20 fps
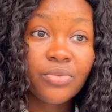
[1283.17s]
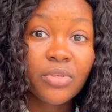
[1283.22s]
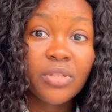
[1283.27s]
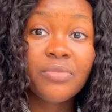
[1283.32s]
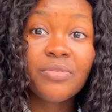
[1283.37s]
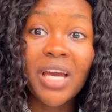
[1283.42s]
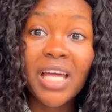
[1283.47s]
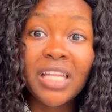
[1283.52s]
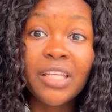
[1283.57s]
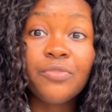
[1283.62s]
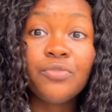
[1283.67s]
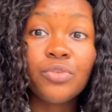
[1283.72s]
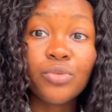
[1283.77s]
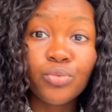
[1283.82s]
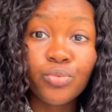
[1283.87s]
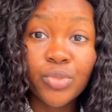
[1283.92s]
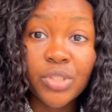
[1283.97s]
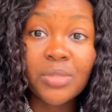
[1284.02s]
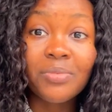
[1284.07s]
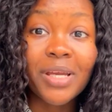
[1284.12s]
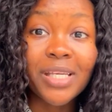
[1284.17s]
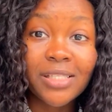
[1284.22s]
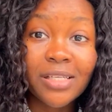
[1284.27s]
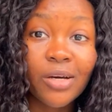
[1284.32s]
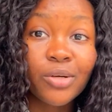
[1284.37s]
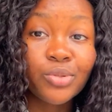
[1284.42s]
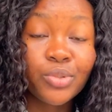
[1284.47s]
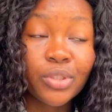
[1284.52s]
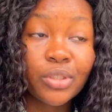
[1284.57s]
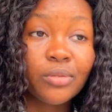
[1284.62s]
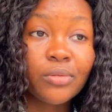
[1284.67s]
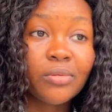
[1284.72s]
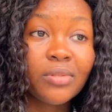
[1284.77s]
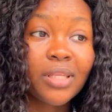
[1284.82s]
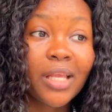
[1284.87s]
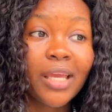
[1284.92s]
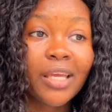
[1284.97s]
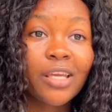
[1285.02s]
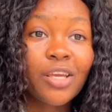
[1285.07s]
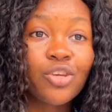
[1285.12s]
I leave you with my child
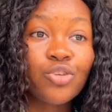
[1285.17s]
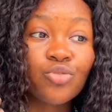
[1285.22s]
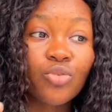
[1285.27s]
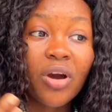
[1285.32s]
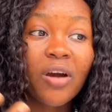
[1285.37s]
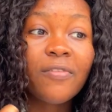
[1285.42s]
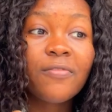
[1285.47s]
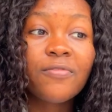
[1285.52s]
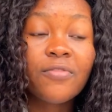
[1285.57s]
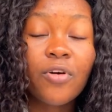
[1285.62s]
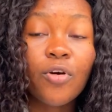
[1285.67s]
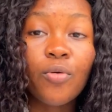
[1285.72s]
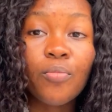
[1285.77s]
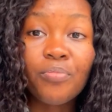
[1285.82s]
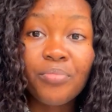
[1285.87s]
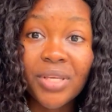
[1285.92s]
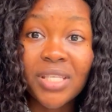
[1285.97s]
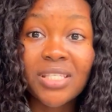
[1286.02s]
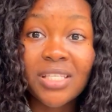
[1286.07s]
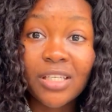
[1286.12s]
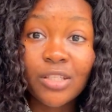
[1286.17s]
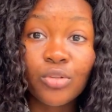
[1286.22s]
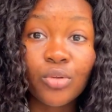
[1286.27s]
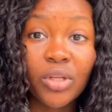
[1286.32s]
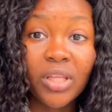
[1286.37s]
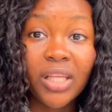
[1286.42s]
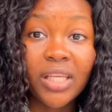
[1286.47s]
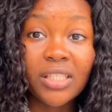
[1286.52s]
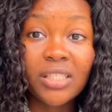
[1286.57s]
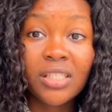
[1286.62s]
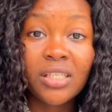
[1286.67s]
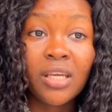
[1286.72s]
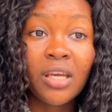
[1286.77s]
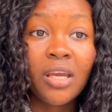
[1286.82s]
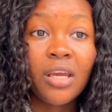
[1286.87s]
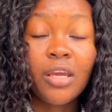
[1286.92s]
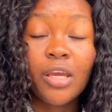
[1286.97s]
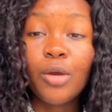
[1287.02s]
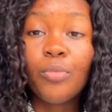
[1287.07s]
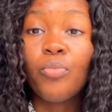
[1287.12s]
alone, like you have basic knowledge
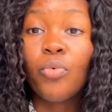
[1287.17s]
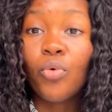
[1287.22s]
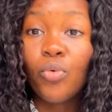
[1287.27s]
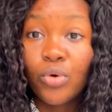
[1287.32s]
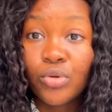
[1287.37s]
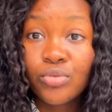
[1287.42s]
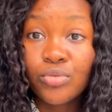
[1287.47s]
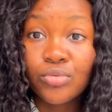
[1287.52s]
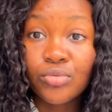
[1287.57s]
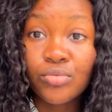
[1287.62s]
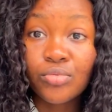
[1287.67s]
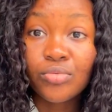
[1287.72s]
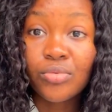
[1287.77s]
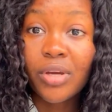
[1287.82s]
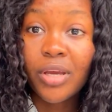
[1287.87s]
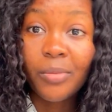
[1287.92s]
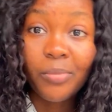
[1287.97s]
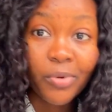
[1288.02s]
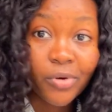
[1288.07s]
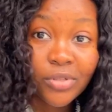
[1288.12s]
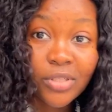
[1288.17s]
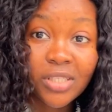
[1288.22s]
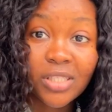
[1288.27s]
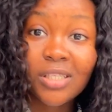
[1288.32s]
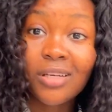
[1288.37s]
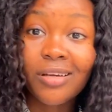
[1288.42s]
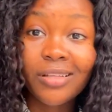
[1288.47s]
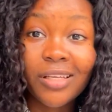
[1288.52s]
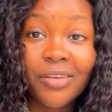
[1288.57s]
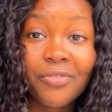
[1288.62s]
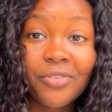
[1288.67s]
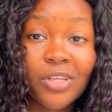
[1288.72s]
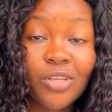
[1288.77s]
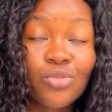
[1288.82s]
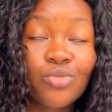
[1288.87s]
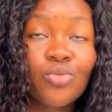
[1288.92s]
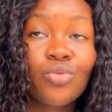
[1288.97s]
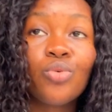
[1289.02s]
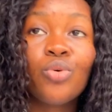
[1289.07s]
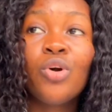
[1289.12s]
about what to do about this child and
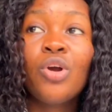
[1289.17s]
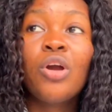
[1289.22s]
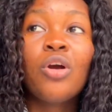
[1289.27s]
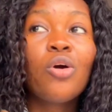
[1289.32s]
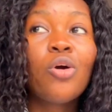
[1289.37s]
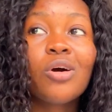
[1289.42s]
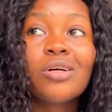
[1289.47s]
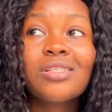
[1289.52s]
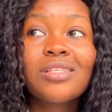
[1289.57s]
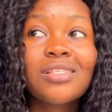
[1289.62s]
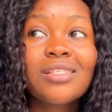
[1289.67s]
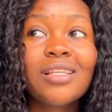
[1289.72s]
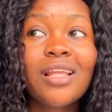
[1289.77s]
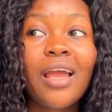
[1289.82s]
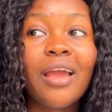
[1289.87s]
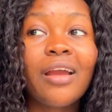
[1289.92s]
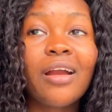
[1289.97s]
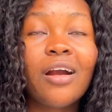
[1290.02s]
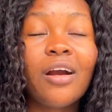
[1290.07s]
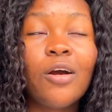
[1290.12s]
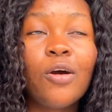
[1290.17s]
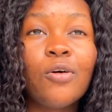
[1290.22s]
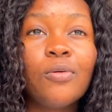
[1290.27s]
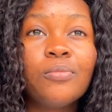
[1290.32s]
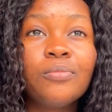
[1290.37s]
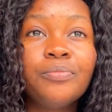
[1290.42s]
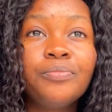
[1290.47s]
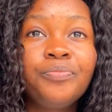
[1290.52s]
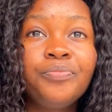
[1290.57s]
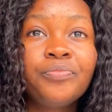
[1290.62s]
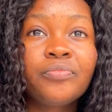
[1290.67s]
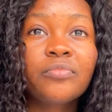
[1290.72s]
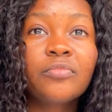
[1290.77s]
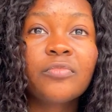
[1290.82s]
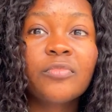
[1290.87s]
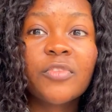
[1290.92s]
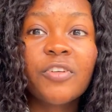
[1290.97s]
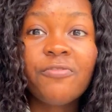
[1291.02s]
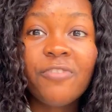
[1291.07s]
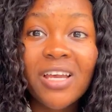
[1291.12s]
everything. So courses like
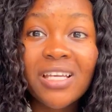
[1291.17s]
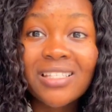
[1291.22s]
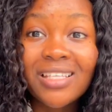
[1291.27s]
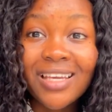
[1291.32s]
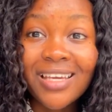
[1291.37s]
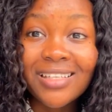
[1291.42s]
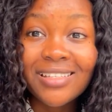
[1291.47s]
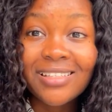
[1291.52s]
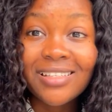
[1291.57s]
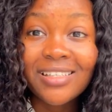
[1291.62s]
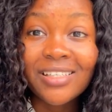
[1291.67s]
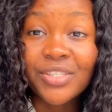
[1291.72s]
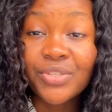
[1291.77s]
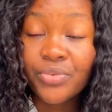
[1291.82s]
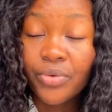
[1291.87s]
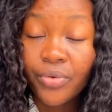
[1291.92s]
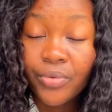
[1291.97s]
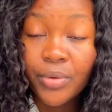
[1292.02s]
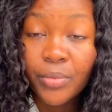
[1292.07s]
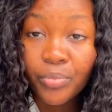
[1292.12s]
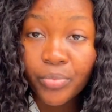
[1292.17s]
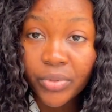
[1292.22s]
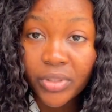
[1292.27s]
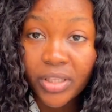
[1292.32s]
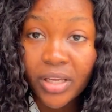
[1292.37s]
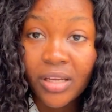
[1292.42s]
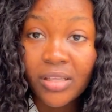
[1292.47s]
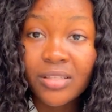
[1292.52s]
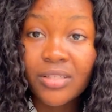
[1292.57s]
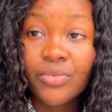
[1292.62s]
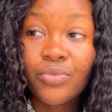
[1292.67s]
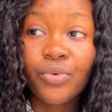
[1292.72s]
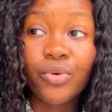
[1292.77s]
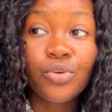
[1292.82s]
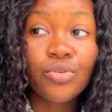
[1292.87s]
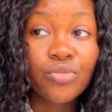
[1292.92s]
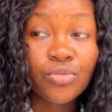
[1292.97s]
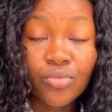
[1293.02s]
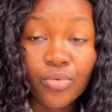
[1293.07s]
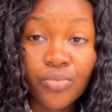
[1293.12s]
first aid is very important for
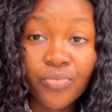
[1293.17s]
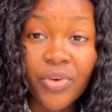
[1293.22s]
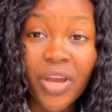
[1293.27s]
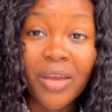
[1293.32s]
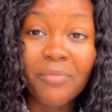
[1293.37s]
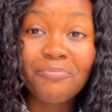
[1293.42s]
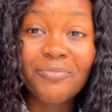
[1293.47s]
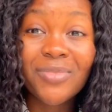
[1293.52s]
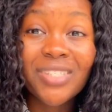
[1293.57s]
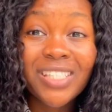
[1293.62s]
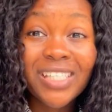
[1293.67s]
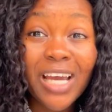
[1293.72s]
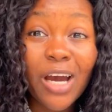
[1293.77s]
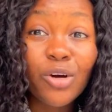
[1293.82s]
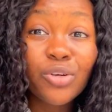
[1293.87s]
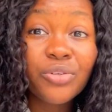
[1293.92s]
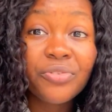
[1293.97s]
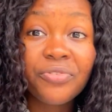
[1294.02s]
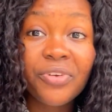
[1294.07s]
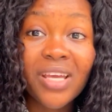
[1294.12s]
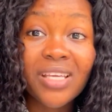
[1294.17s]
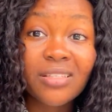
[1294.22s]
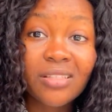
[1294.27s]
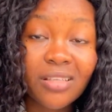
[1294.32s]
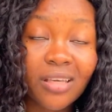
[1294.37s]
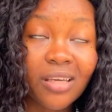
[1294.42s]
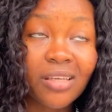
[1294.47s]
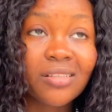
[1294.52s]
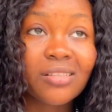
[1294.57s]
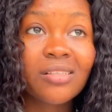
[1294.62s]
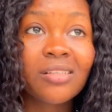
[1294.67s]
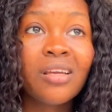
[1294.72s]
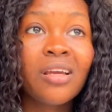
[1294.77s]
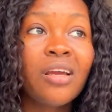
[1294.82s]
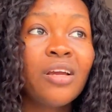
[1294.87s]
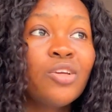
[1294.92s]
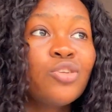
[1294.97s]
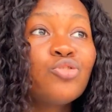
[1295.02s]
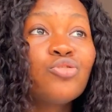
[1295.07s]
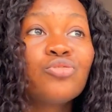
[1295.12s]
you to know. Child first aid,
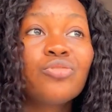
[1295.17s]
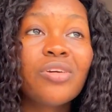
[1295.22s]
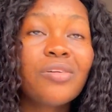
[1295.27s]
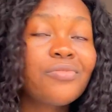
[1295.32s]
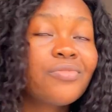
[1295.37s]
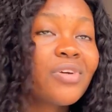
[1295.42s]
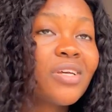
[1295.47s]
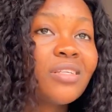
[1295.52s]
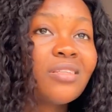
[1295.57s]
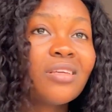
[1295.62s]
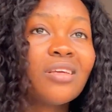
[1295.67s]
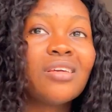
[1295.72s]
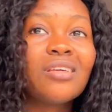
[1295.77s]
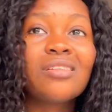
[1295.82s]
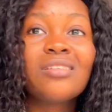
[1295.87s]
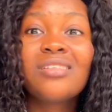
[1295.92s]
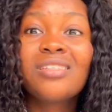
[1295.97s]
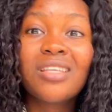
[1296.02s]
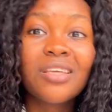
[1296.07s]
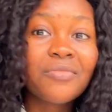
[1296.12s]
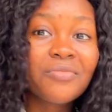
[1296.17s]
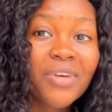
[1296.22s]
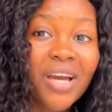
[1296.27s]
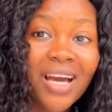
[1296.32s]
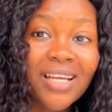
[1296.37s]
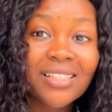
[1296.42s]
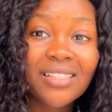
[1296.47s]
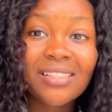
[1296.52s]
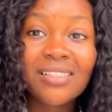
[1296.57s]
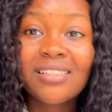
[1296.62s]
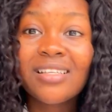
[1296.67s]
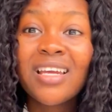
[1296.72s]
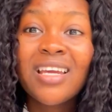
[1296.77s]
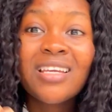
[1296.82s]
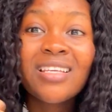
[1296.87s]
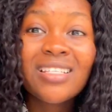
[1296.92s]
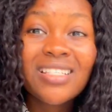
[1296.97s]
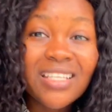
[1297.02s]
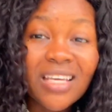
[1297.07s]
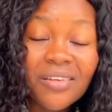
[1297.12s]
children first aid,
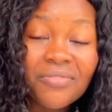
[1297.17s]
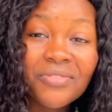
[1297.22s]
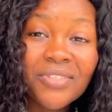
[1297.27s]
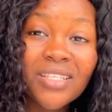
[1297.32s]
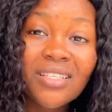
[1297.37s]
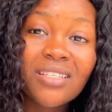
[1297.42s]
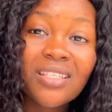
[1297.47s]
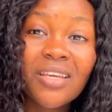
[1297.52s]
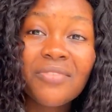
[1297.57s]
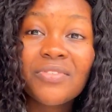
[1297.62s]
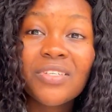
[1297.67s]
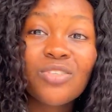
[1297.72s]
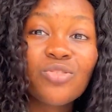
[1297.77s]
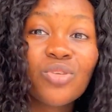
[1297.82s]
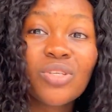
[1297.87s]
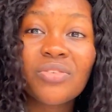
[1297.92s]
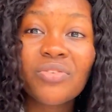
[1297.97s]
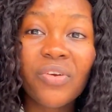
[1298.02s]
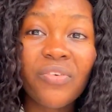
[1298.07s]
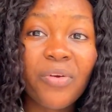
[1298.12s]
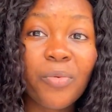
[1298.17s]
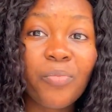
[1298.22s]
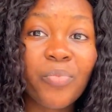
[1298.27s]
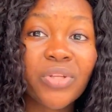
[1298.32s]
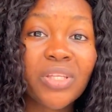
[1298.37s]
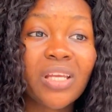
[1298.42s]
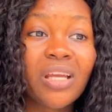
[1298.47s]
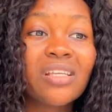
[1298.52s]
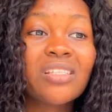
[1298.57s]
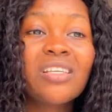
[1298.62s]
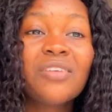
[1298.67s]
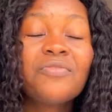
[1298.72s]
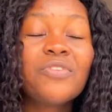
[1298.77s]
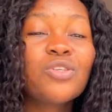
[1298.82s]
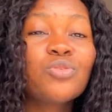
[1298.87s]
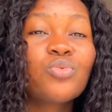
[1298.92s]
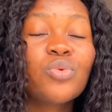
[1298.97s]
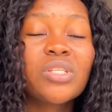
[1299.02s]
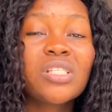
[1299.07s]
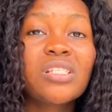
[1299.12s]
safeguarding, safety too is very important.
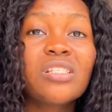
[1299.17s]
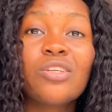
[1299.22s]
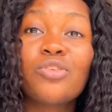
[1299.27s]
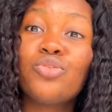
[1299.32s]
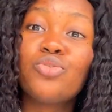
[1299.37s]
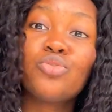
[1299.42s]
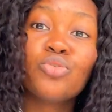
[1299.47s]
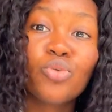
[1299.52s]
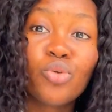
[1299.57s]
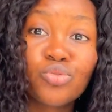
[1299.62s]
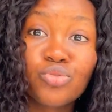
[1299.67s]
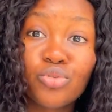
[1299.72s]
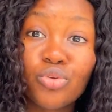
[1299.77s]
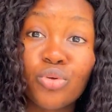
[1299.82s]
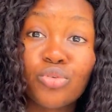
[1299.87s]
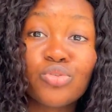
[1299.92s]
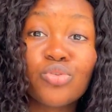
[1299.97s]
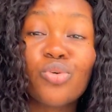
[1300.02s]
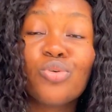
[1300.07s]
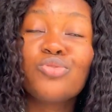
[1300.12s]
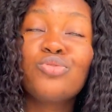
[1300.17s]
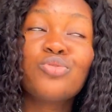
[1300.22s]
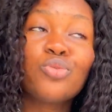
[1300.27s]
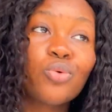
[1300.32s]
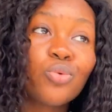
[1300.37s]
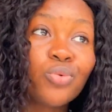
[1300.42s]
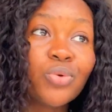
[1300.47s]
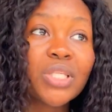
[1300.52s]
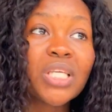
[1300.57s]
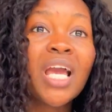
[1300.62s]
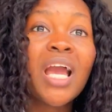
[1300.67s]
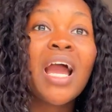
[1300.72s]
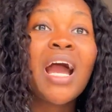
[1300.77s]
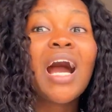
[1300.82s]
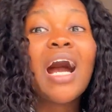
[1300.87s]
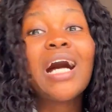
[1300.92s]
Safety is one thing that you don't joke with.